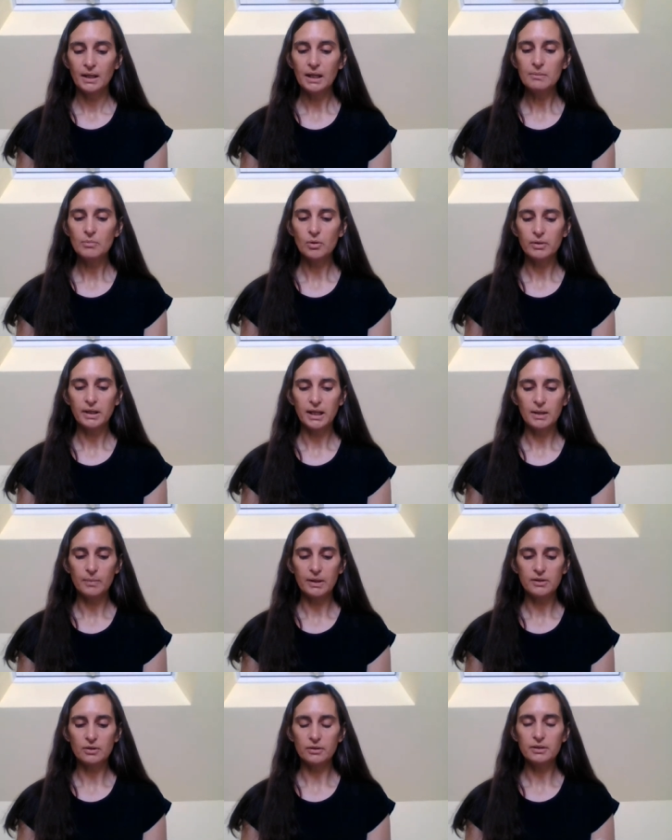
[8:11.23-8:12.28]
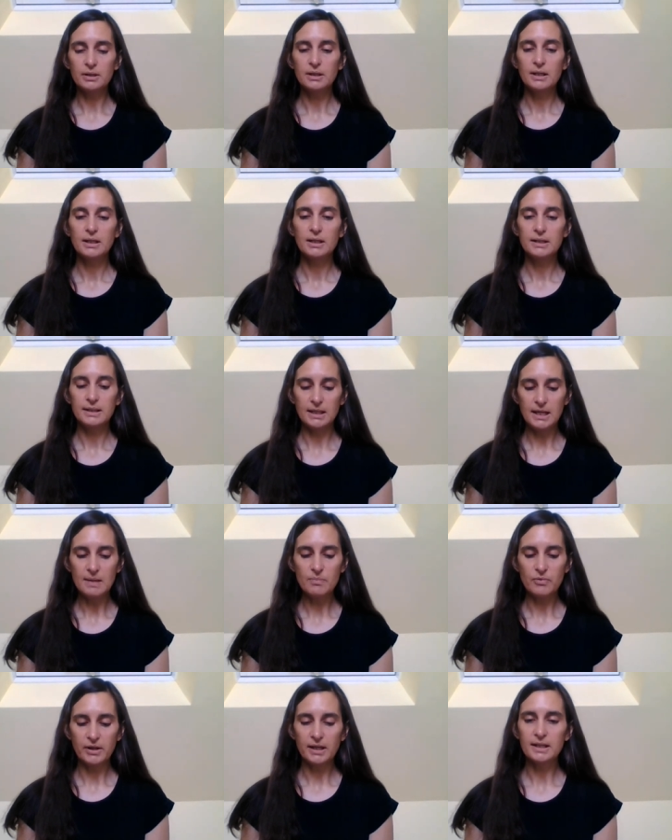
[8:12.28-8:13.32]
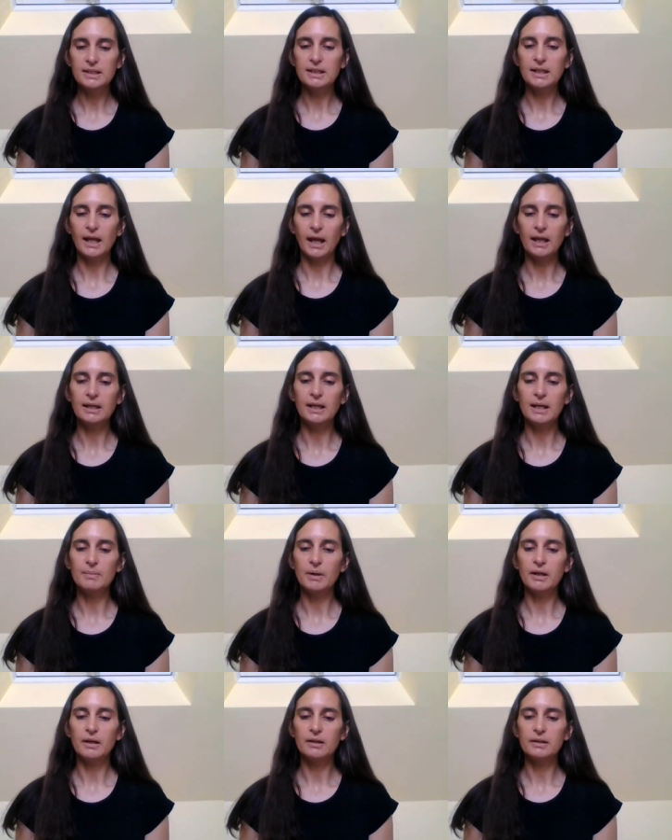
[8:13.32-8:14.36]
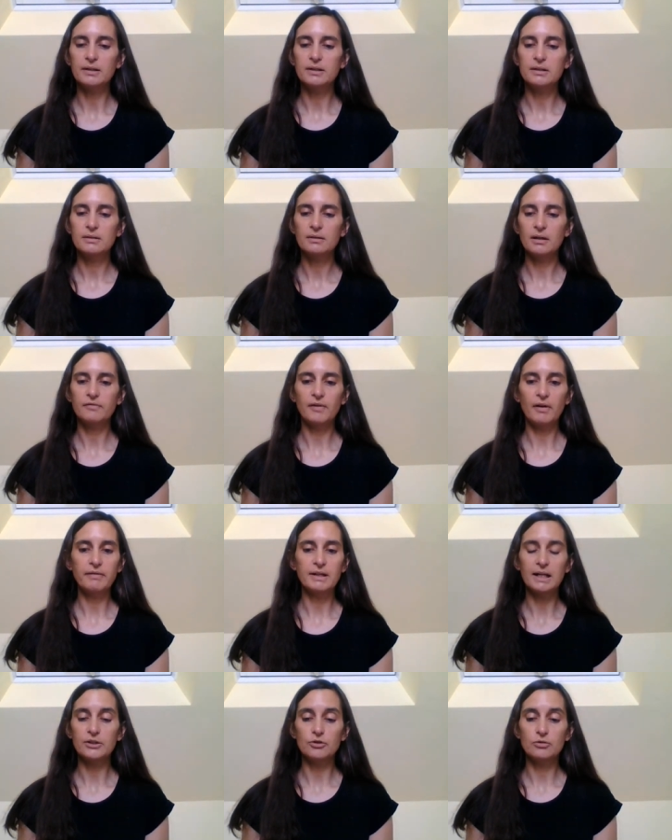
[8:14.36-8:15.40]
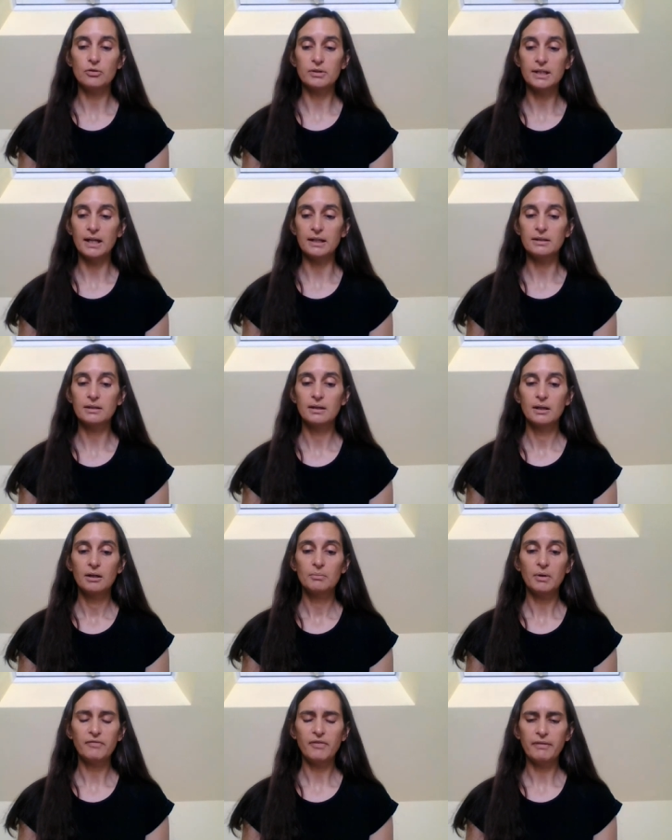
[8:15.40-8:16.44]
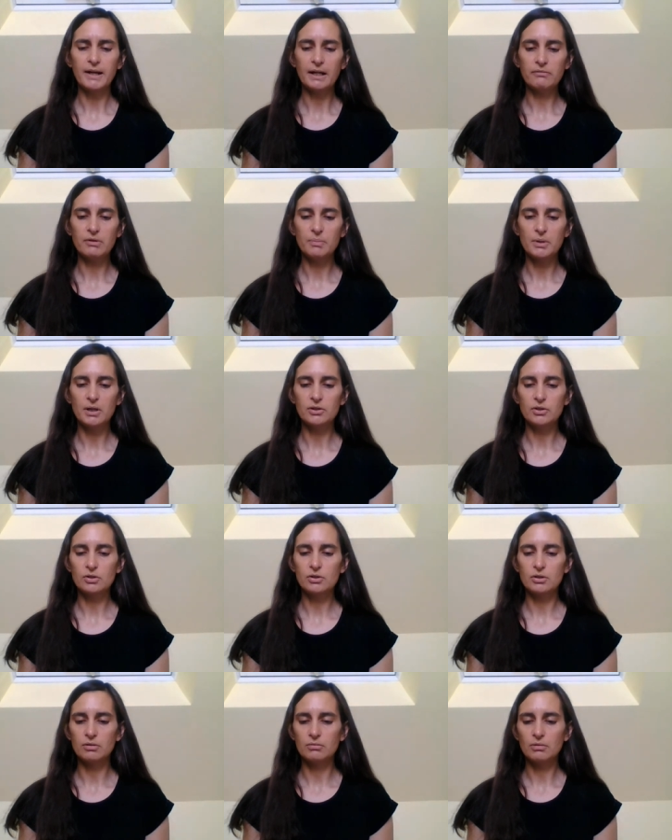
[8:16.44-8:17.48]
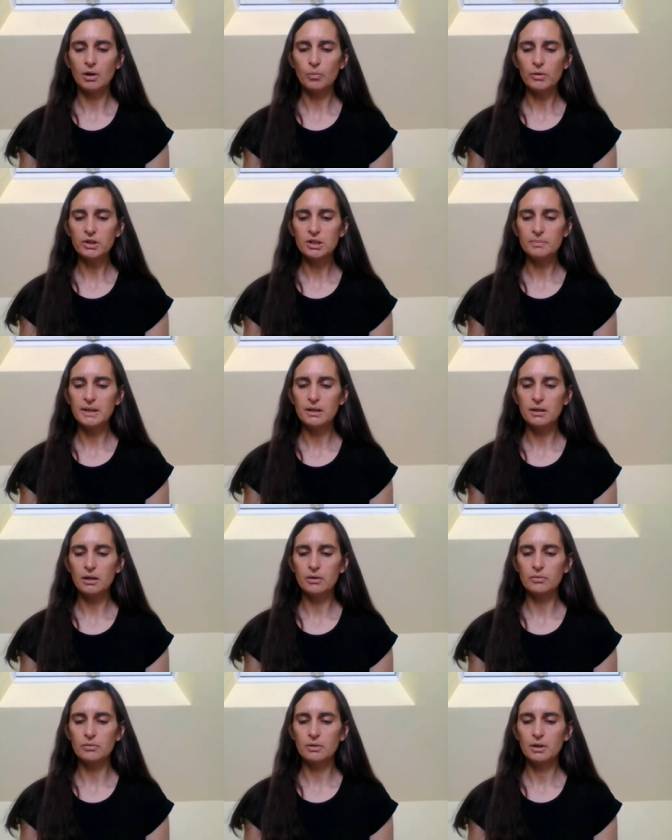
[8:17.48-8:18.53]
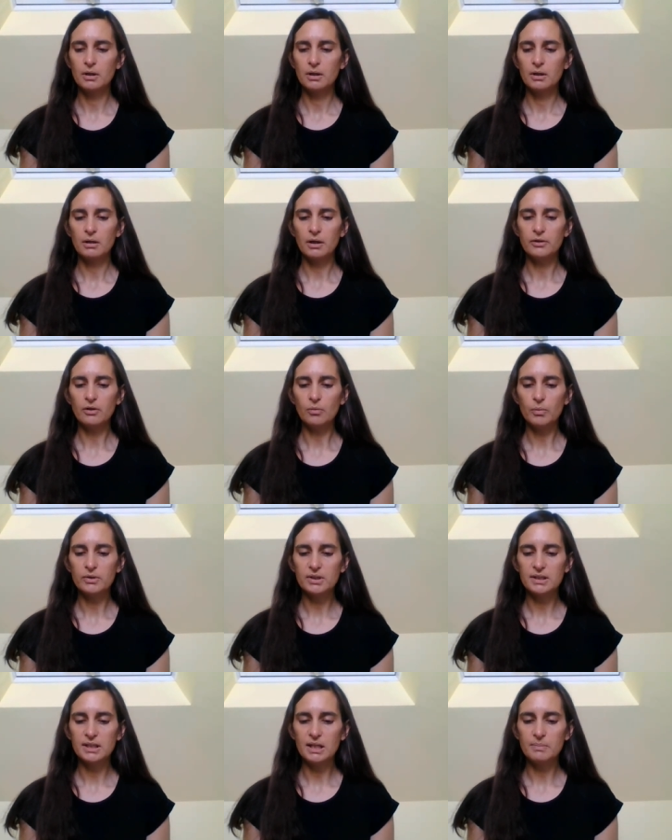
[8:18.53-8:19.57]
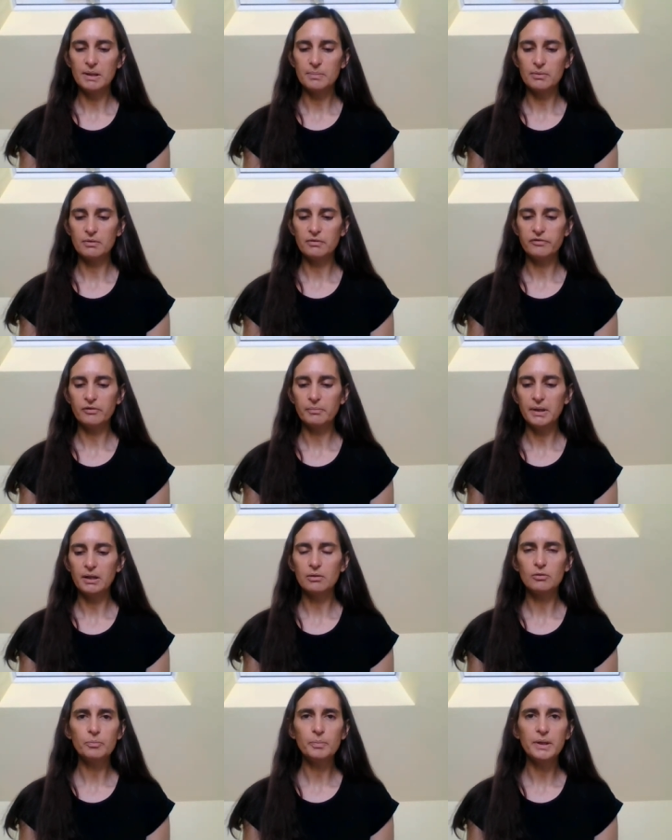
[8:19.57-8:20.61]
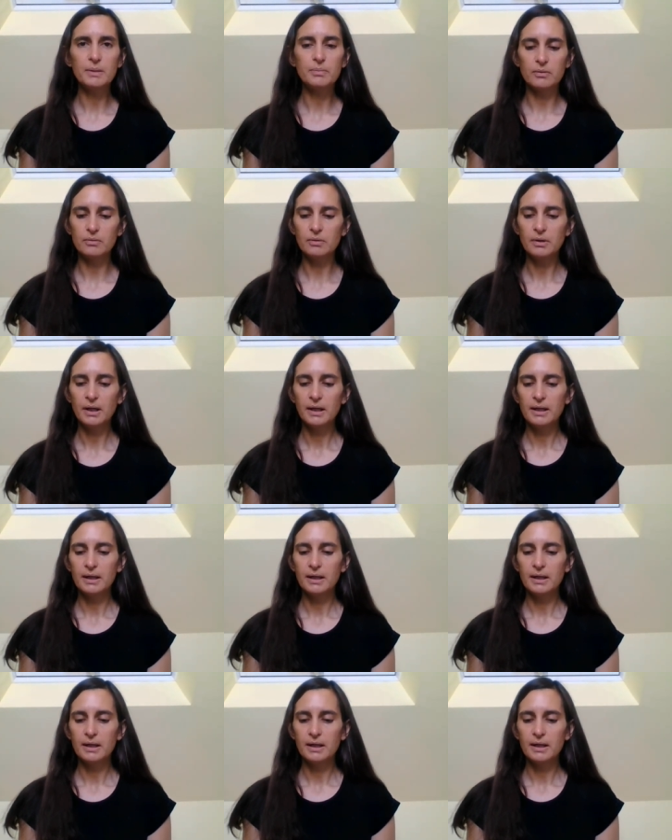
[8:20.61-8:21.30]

In morning he went on, Sea, bring us again near my island. I'm very glad you're not dead. I'm a very angry person too. I want to be alone. I not want to see people. For me, all people,